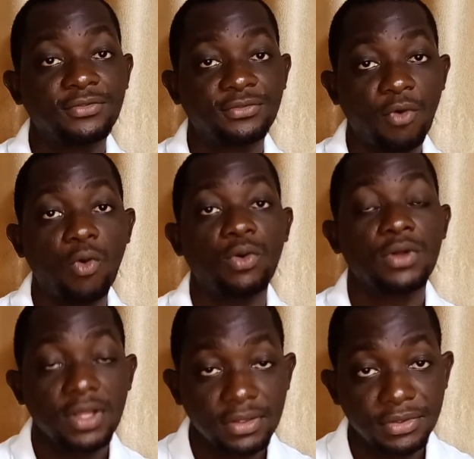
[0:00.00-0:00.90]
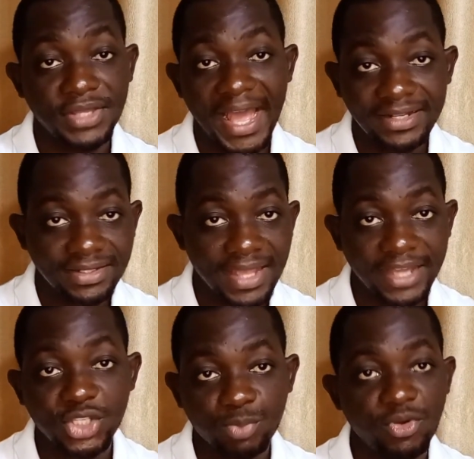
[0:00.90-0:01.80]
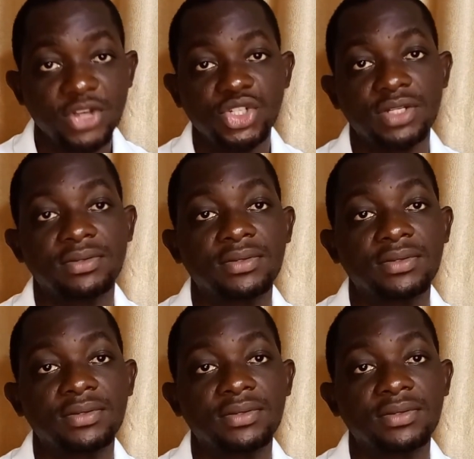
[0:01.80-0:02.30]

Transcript: for that expression.